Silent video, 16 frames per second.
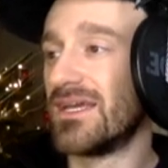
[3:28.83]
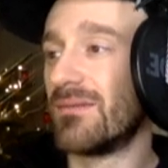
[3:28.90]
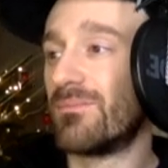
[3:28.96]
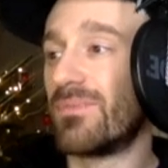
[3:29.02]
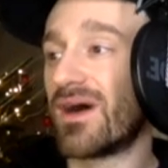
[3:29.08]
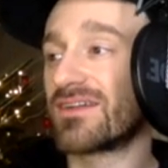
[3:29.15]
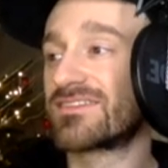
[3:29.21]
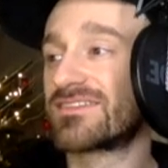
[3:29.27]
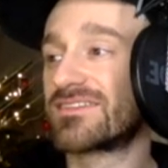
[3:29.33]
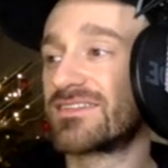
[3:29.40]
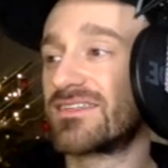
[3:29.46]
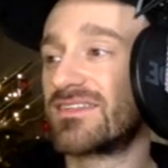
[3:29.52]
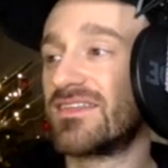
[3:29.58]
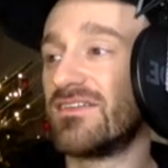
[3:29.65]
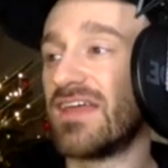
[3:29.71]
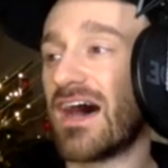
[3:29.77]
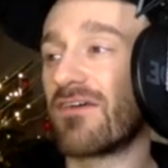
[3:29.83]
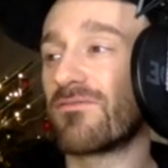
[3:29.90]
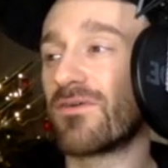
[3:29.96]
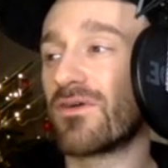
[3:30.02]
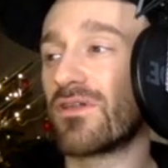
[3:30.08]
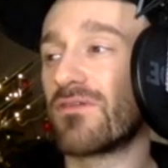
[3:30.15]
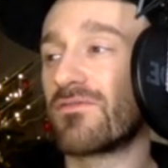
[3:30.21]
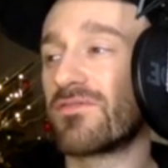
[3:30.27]
But the
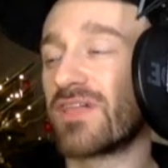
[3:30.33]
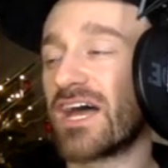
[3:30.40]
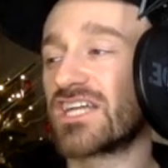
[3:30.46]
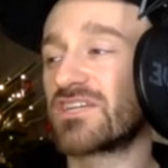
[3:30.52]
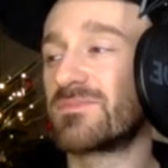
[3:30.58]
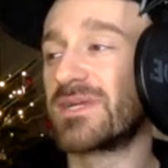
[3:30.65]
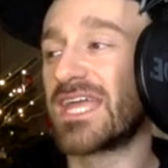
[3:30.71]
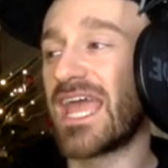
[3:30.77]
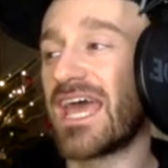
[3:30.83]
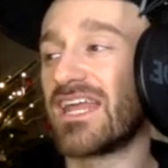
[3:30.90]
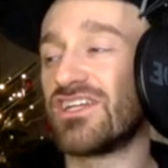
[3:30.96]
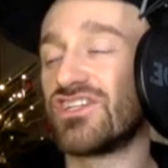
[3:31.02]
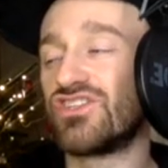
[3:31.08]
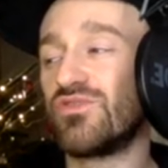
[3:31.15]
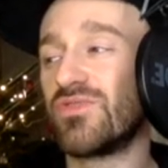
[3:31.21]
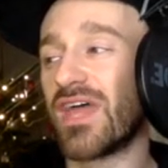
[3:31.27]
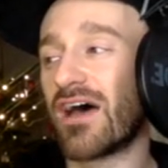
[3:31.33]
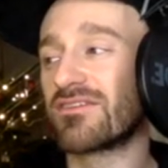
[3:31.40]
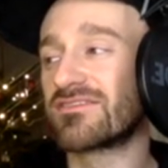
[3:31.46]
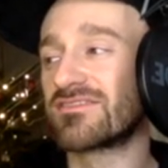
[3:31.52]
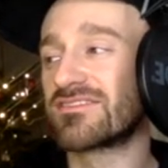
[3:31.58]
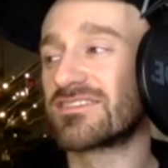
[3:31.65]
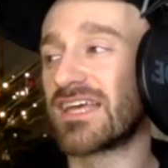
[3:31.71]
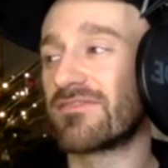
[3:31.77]
downfall of Flash began in
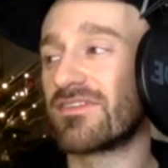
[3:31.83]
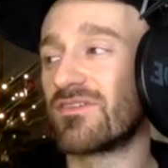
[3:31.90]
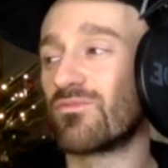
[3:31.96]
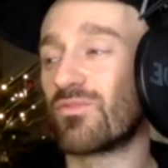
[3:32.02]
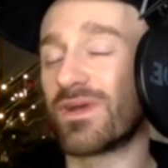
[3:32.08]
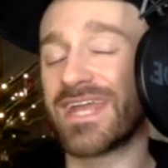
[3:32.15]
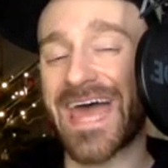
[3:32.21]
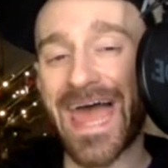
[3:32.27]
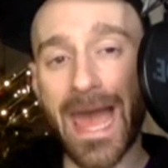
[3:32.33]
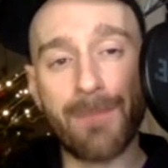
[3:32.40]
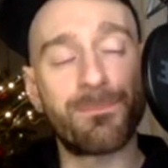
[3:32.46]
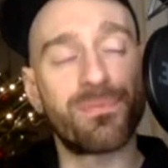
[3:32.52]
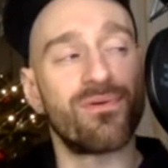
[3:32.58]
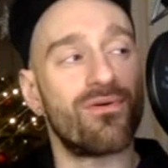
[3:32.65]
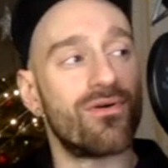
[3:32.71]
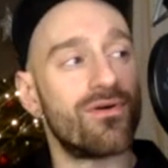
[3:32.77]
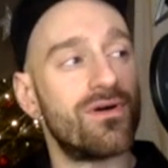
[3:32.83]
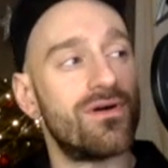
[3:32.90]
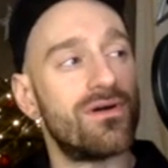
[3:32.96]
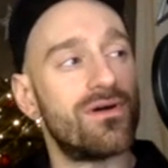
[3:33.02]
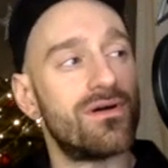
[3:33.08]
2007 when Apple,